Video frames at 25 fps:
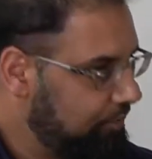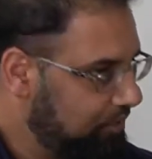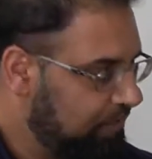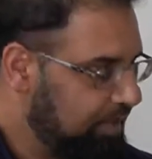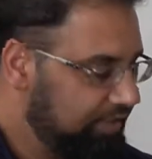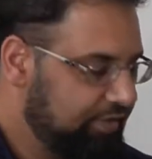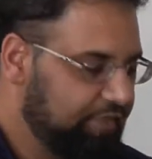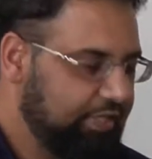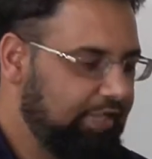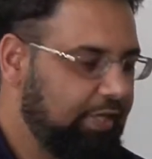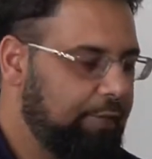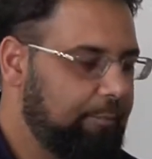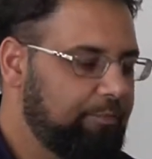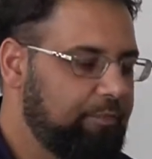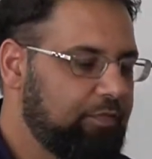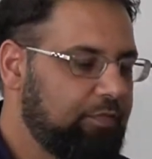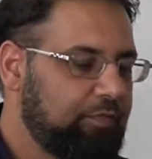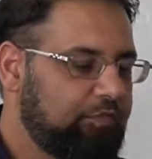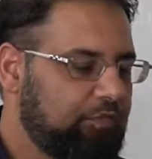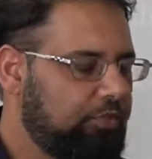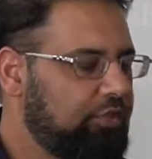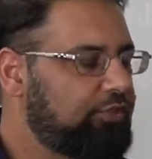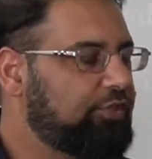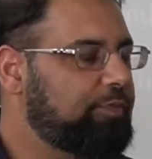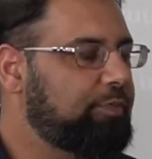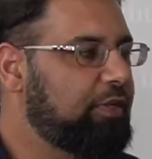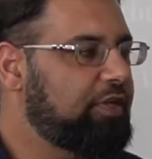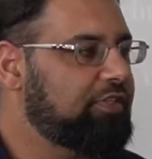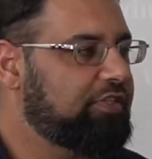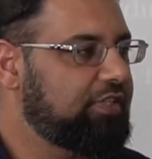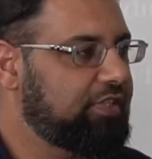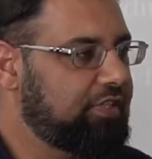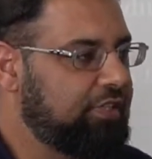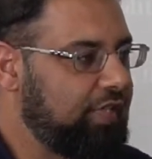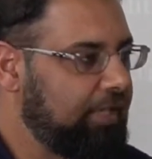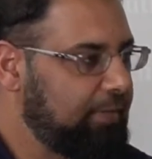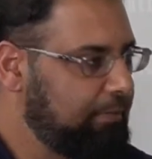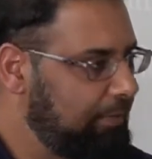Okay. So this person
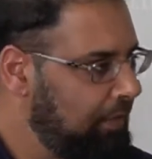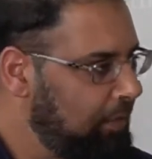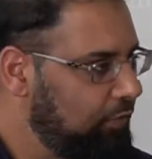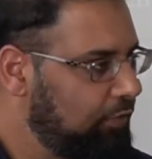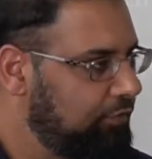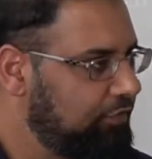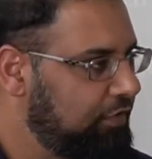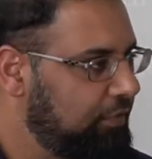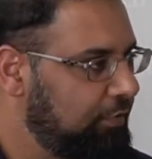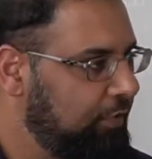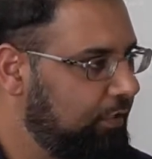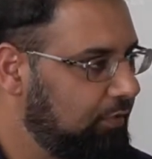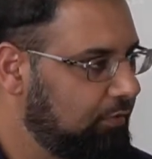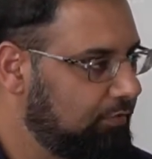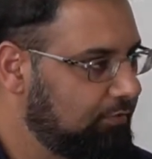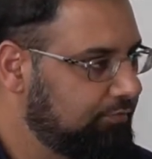K, male or female?